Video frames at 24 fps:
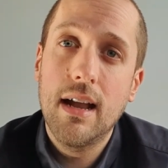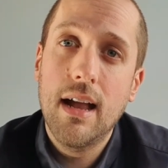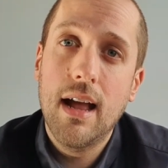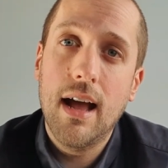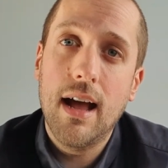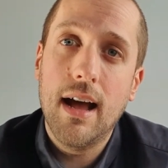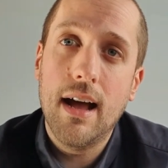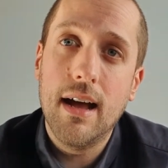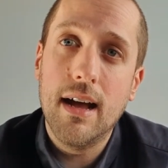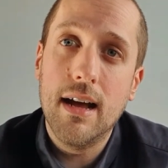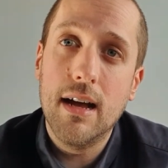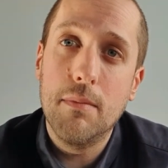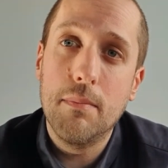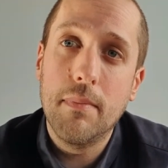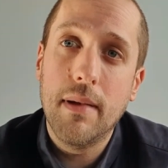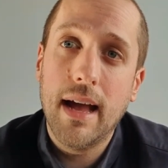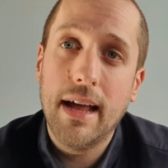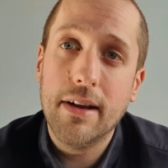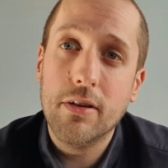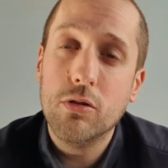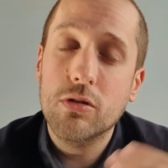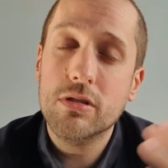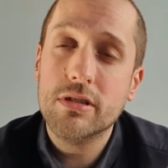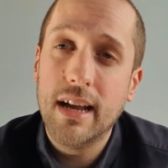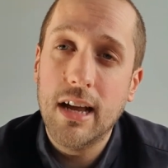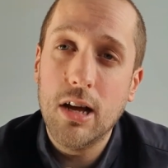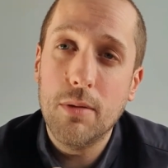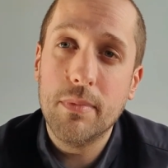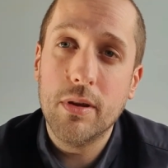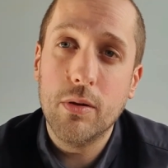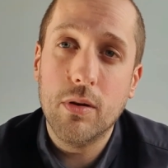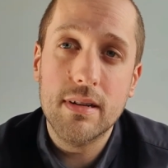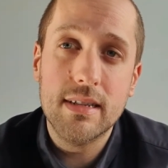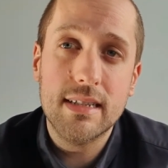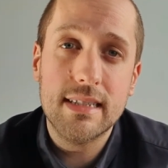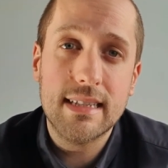And also help
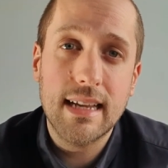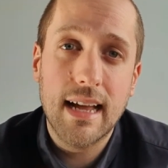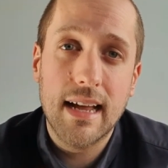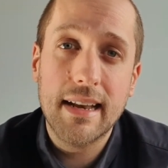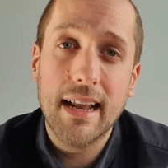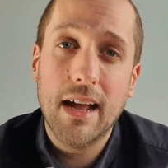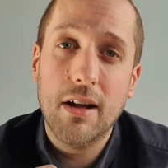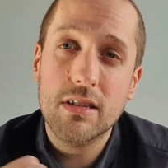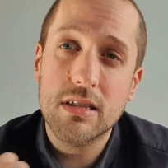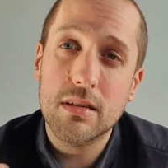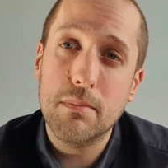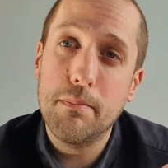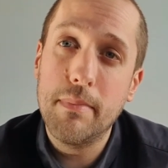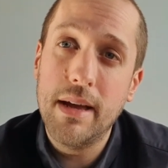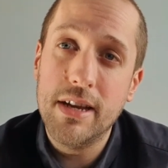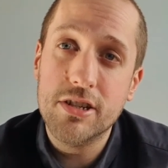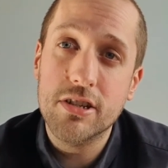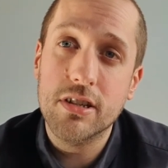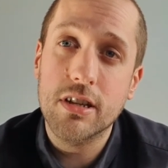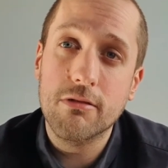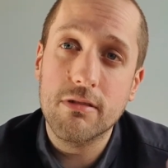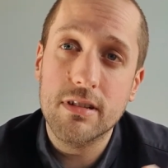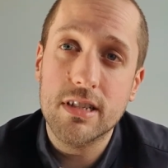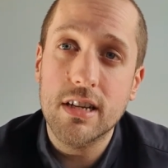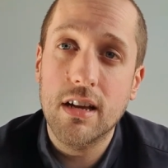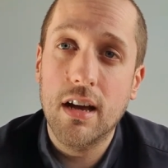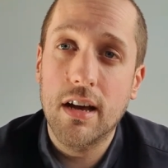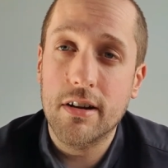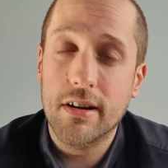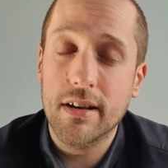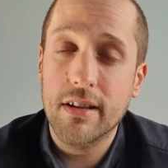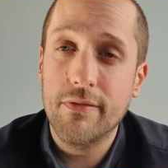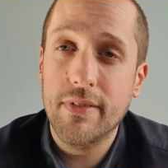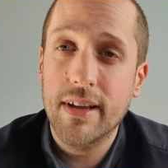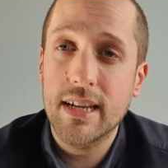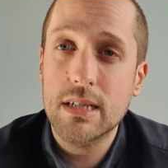you understand how to measure the return
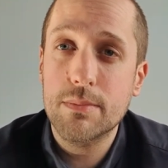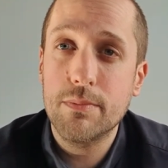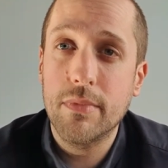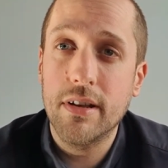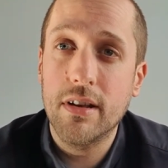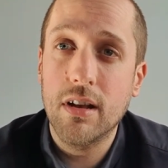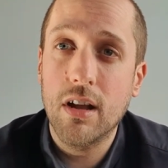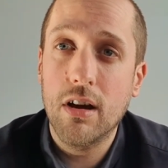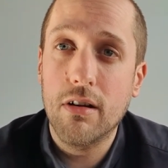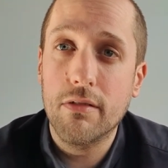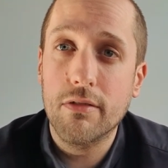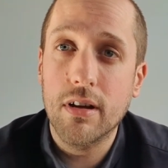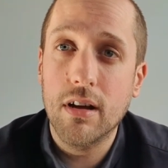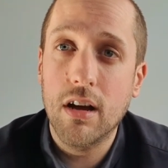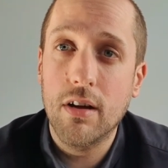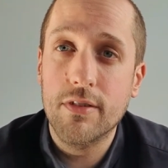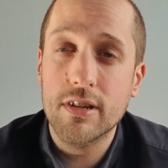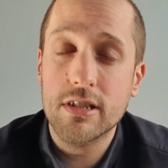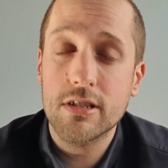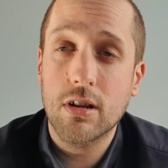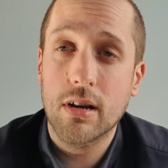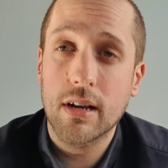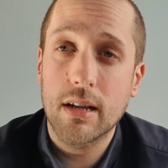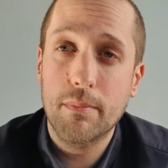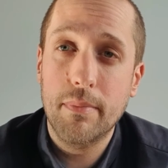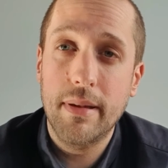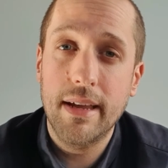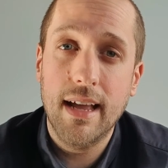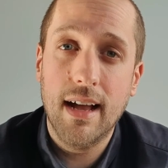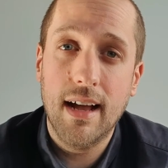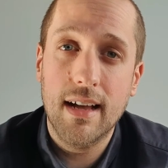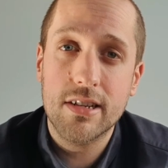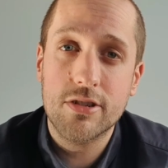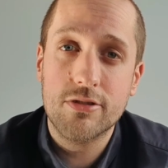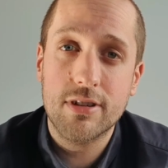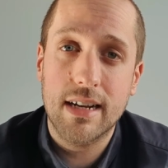on investment of a solid
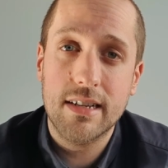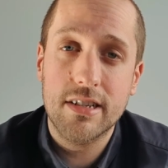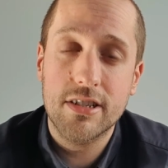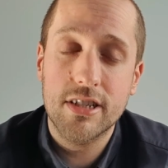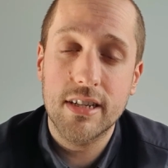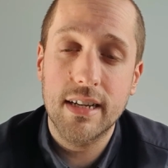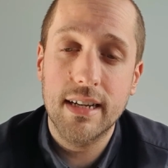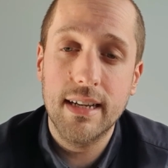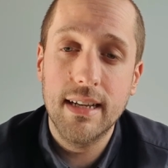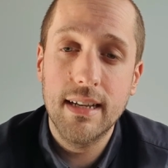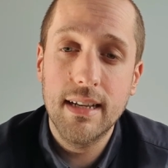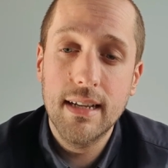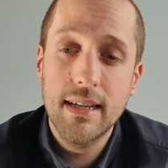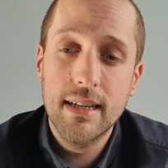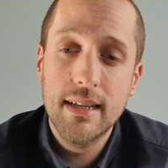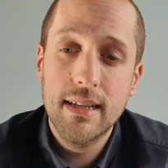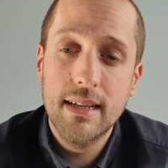PR strategy.